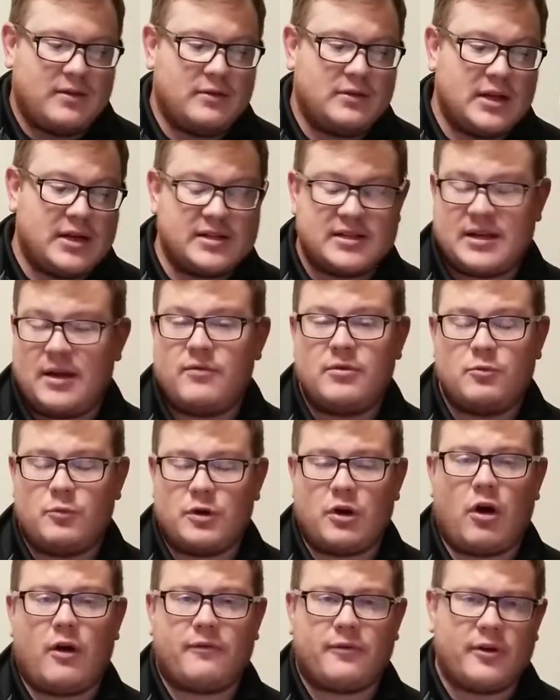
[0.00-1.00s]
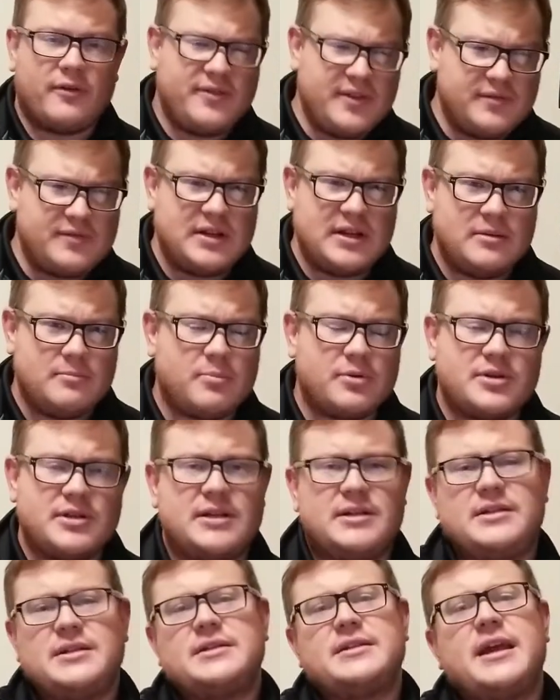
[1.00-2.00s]
7 would offer a
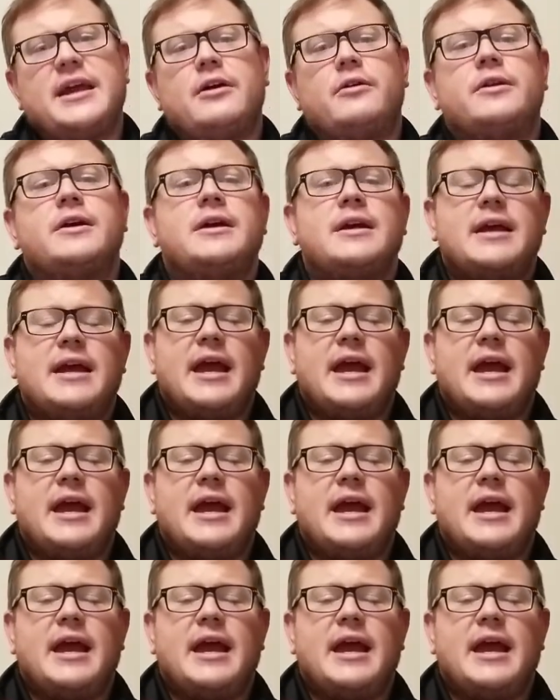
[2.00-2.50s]
15% discount.